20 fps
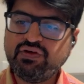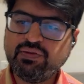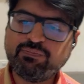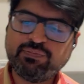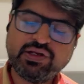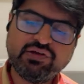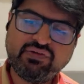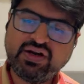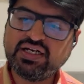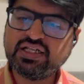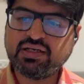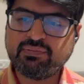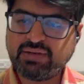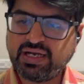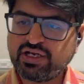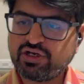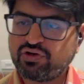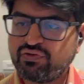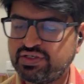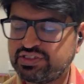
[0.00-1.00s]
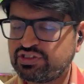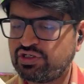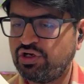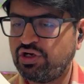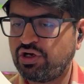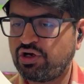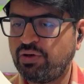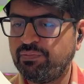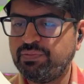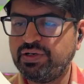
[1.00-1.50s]
we prevent the
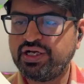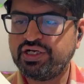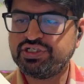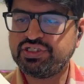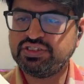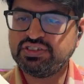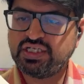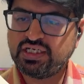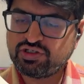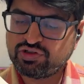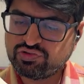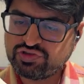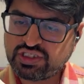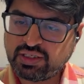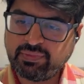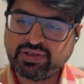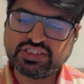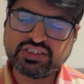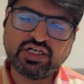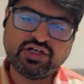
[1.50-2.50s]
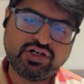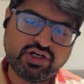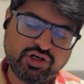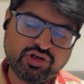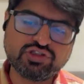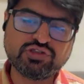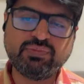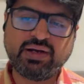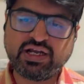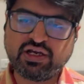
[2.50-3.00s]
microvascular complications and to some extent
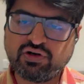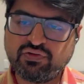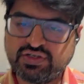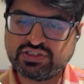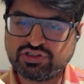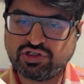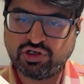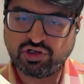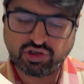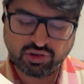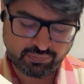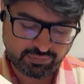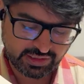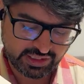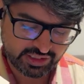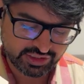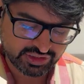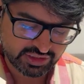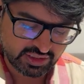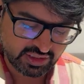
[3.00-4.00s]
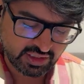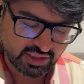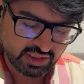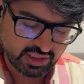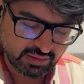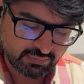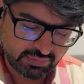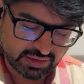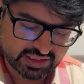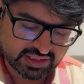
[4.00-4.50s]
reduce macrovascular complication,
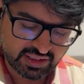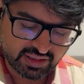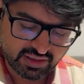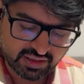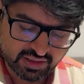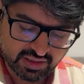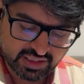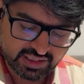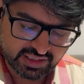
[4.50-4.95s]
but